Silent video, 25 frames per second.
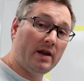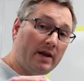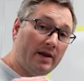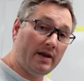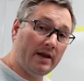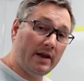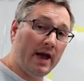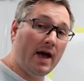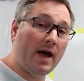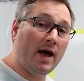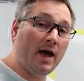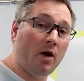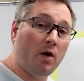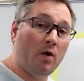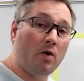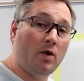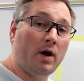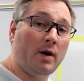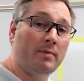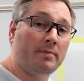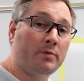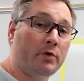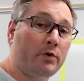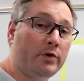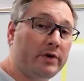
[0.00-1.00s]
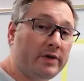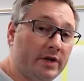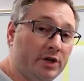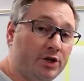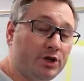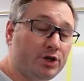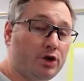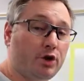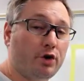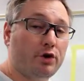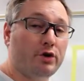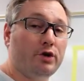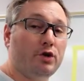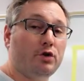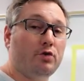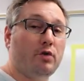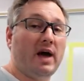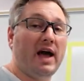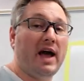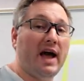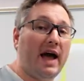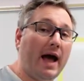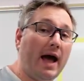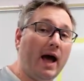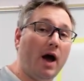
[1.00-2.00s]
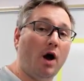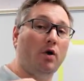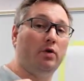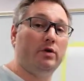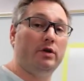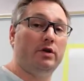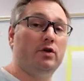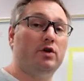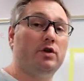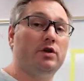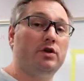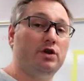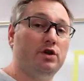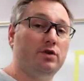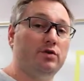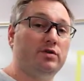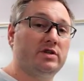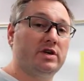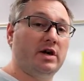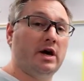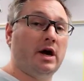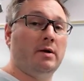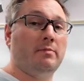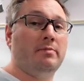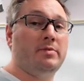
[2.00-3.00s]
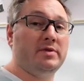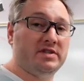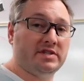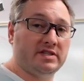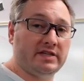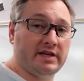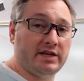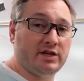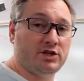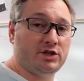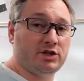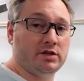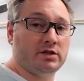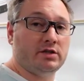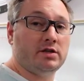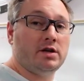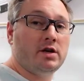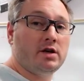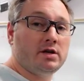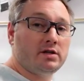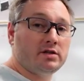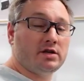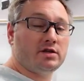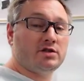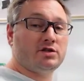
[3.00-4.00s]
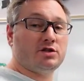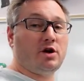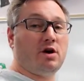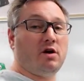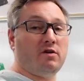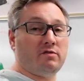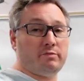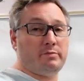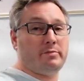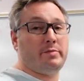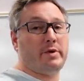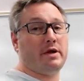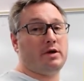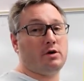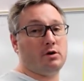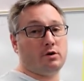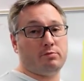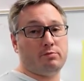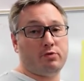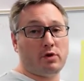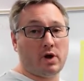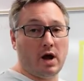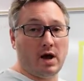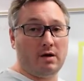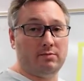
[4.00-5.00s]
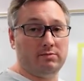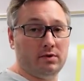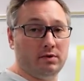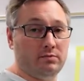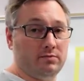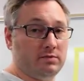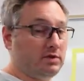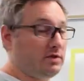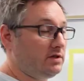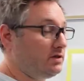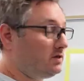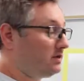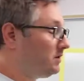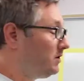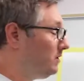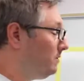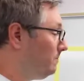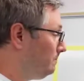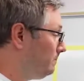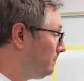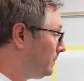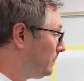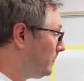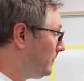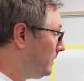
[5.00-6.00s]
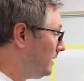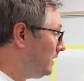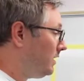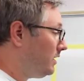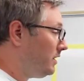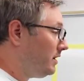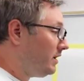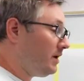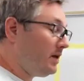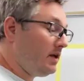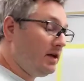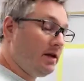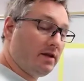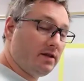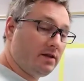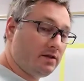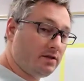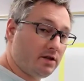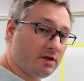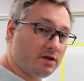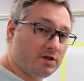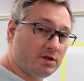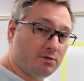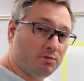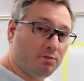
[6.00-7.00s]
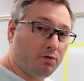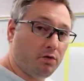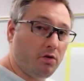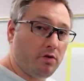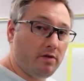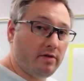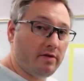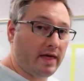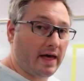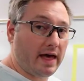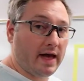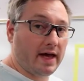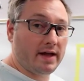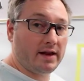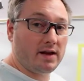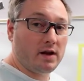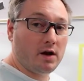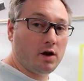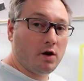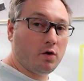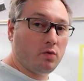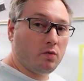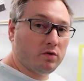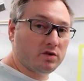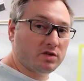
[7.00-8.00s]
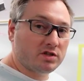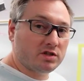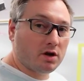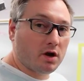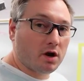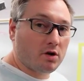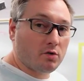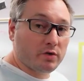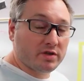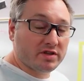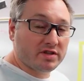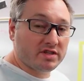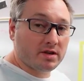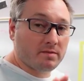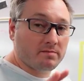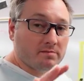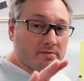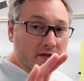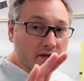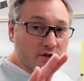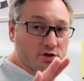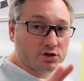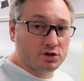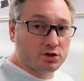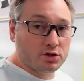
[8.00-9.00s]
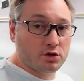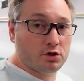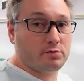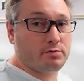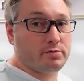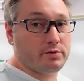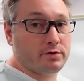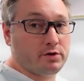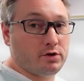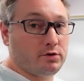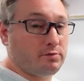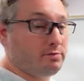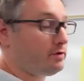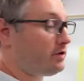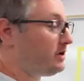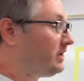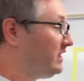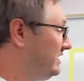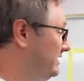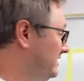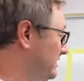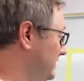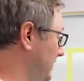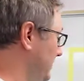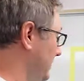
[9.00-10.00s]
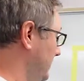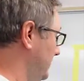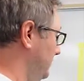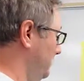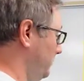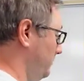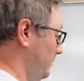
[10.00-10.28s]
Now, I'm going to show you how you can use compensation to solve bigger problems. To explore that, we'll start with something super duper easy.